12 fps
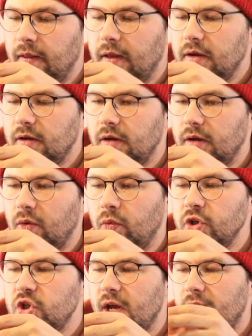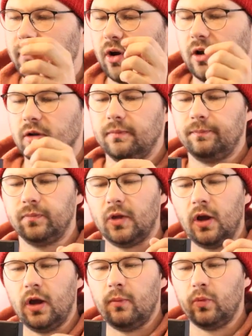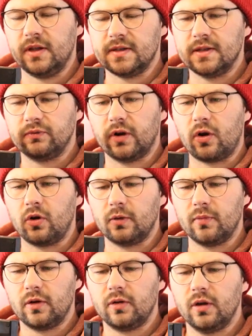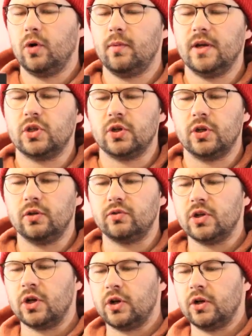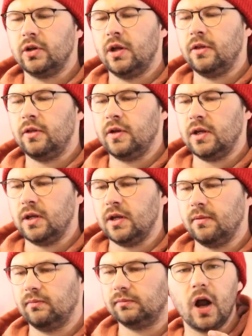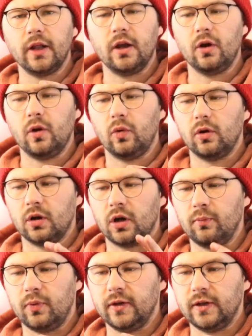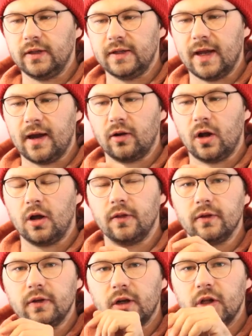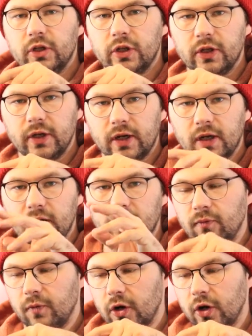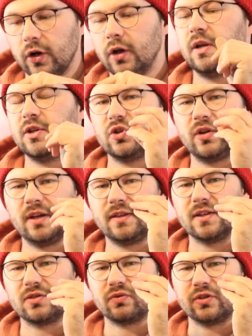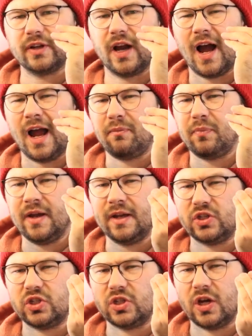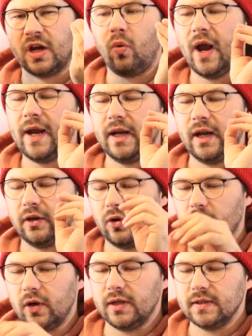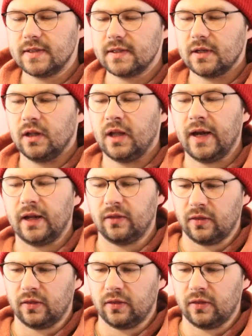And then once you have it on, Um, when it's in record mode, you want to make sure you turn the audio completely down on the ClearClick converter, because you'll get this really high-pitched whining noise like